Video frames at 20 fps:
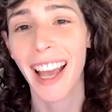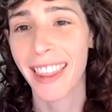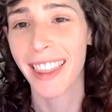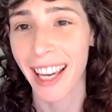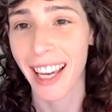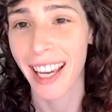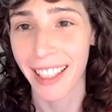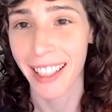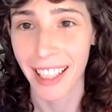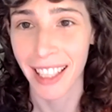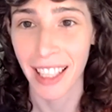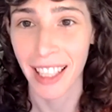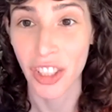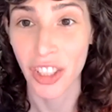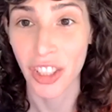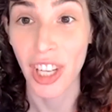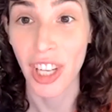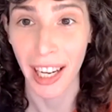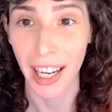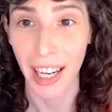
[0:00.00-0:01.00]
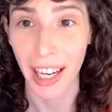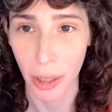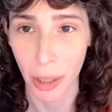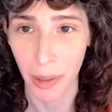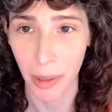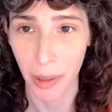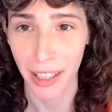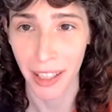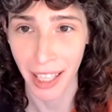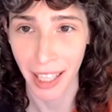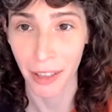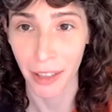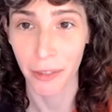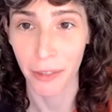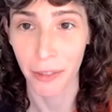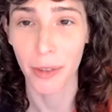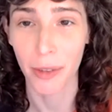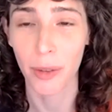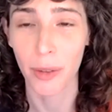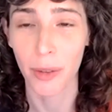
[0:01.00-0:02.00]
And then in January of
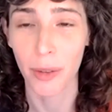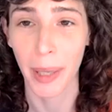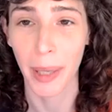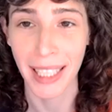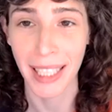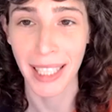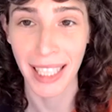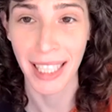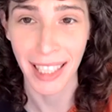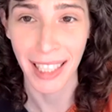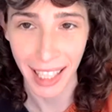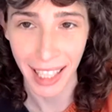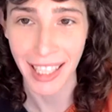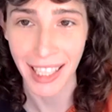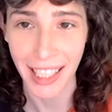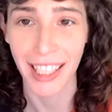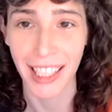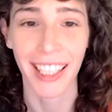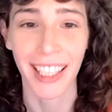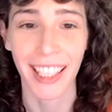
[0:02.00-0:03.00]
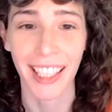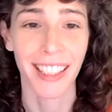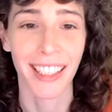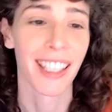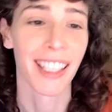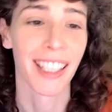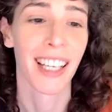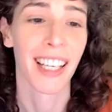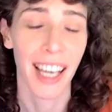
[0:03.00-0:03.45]
2019,